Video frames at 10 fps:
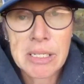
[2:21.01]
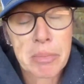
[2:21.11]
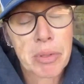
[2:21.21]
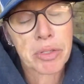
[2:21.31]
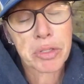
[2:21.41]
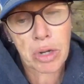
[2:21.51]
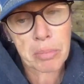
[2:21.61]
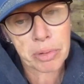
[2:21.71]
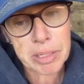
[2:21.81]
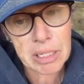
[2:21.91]
Some of those
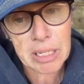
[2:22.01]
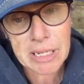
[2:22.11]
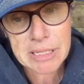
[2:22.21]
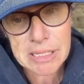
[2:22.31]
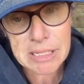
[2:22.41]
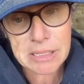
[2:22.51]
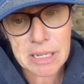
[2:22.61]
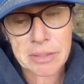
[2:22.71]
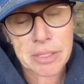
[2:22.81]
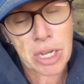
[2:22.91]
Grand Prix classes
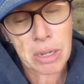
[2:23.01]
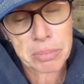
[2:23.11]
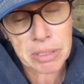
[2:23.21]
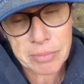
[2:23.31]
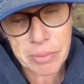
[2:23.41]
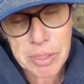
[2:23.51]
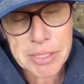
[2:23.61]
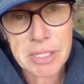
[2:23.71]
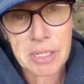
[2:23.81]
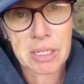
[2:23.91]
at the top
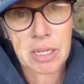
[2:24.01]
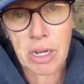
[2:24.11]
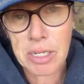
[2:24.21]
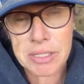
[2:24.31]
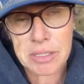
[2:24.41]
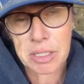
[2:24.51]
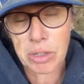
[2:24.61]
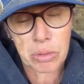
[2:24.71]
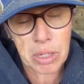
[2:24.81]
levels cost,